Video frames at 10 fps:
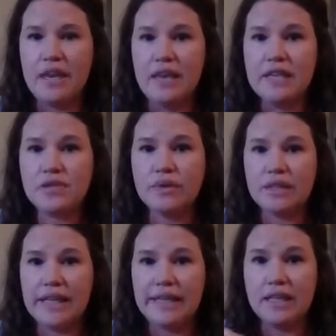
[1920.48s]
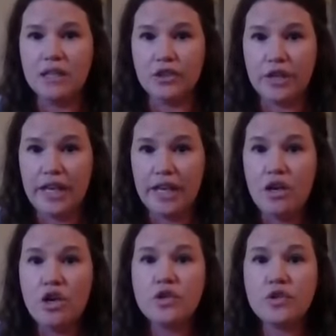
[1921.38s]
fitness-related learning,
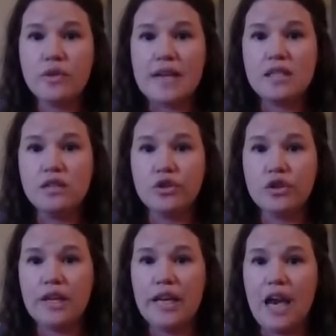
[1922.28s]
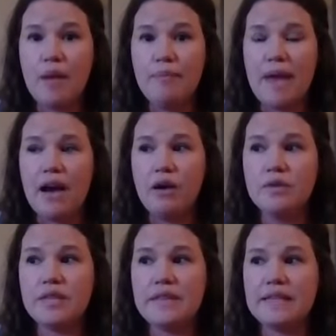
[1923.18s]
so that's learning
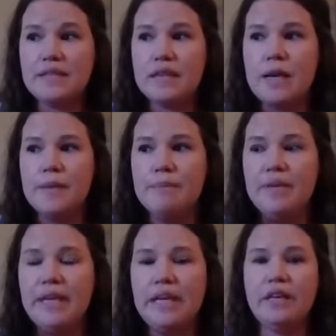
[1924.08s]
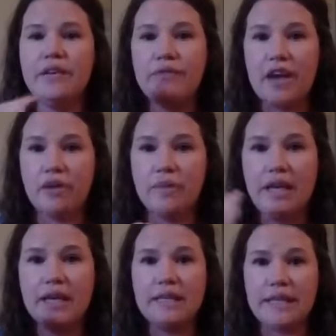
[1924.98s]
about, that's being in an environment
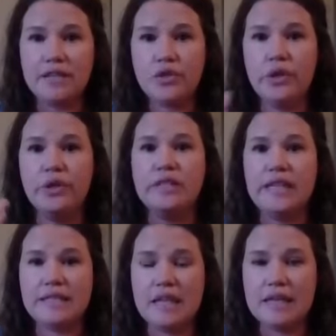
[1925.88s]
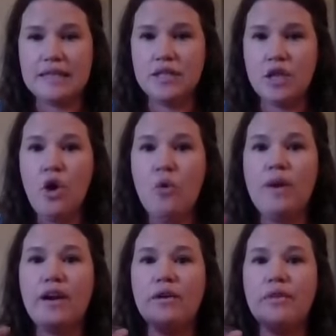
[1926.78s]
in a dance studio or dance classes
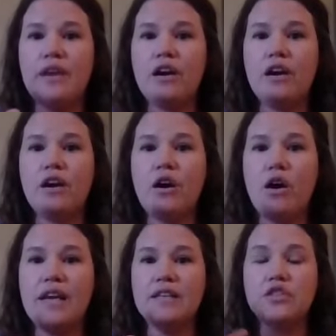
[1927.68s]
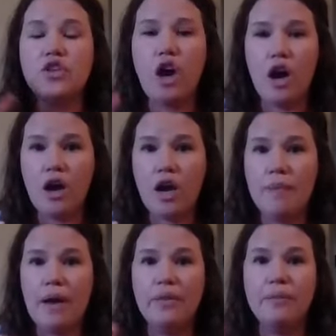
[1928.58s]
where there is talk
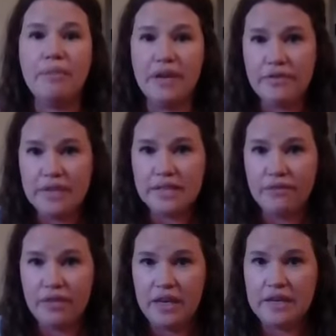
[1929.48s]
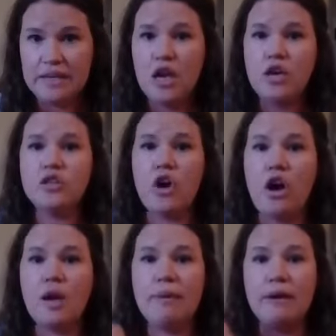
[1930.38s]
about the benefits of thinness,
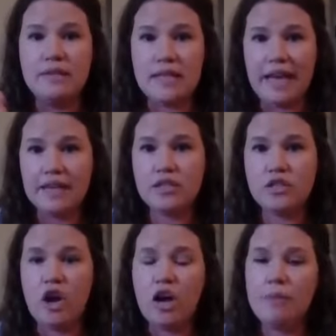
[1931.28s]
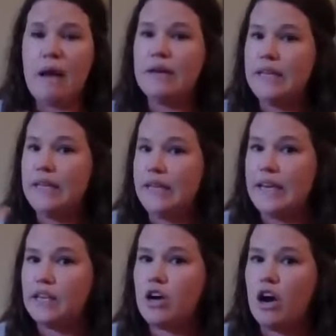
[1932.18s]
talk about diets, talk about
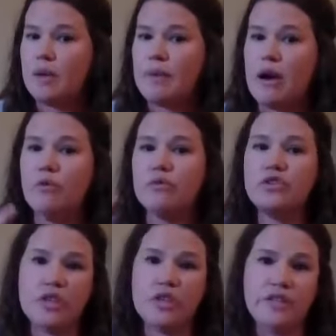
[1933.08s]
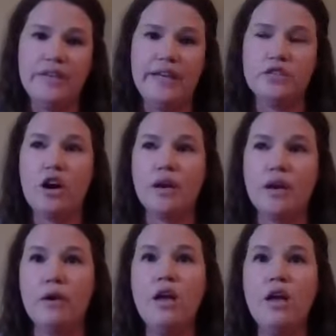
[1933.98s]
eating, talk about restrictive eating,
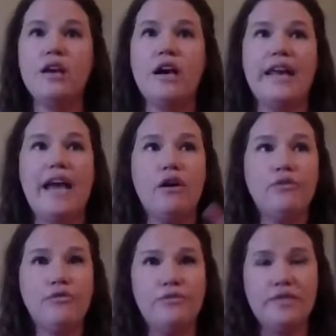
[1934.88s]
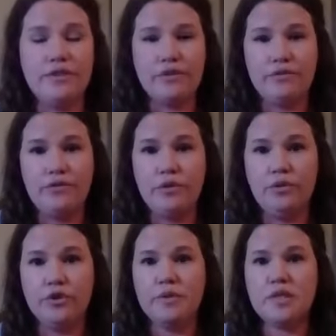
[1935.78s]
talk about cutting out different food
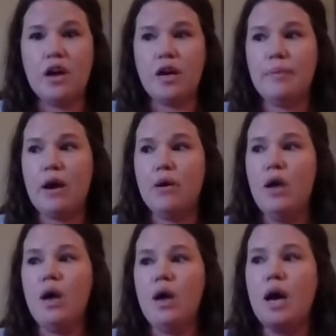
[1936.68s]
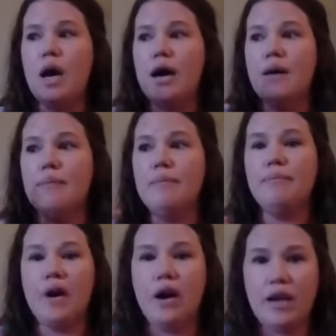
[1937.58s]
groups, talk about
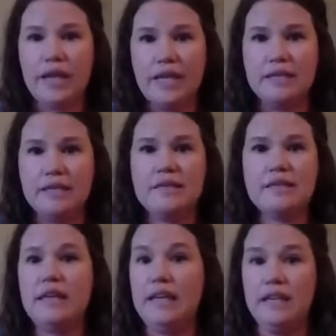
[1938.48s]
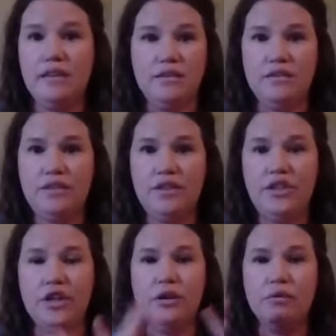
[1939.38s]
bodies in,
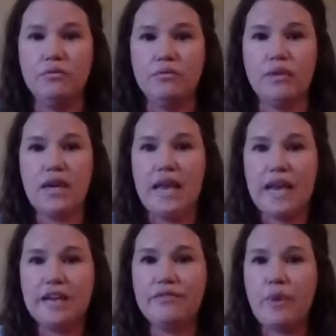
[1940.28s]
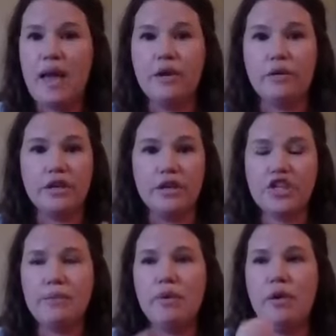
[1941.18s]
you know, a negative way or in a
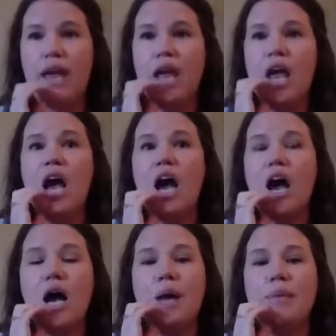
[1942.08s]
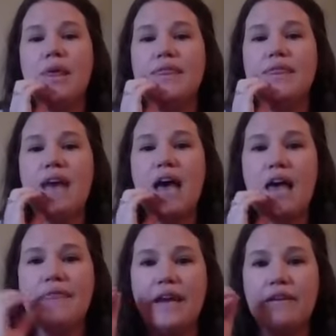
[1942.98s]
shaming way,
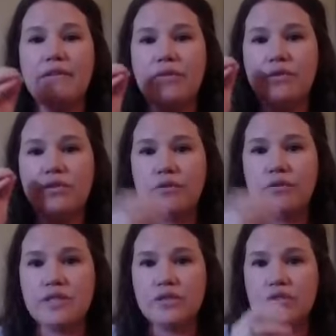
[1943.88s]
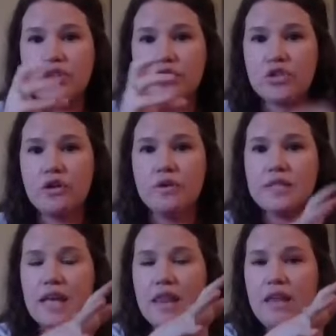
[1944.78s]
that they have done research that shows
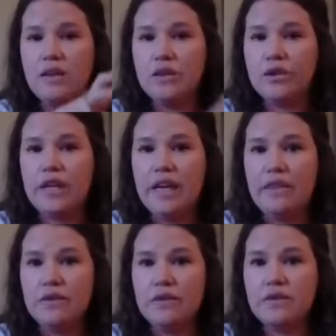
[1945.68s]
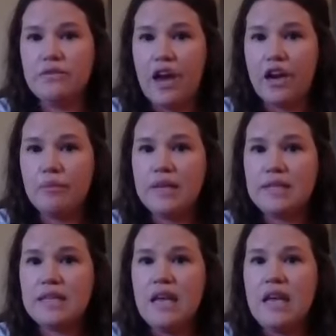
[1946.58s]
that learning in those
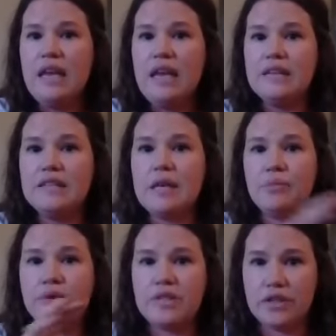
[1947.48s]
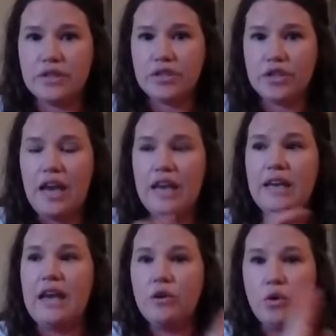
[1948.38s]
environments is a predictor and
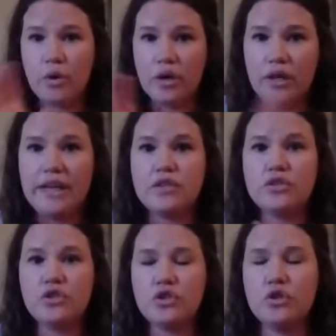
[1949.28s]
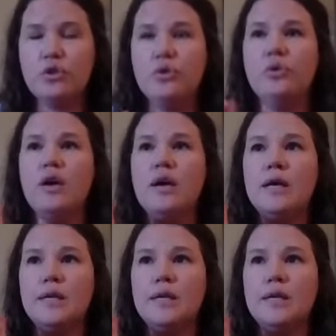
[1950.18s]
it correlates to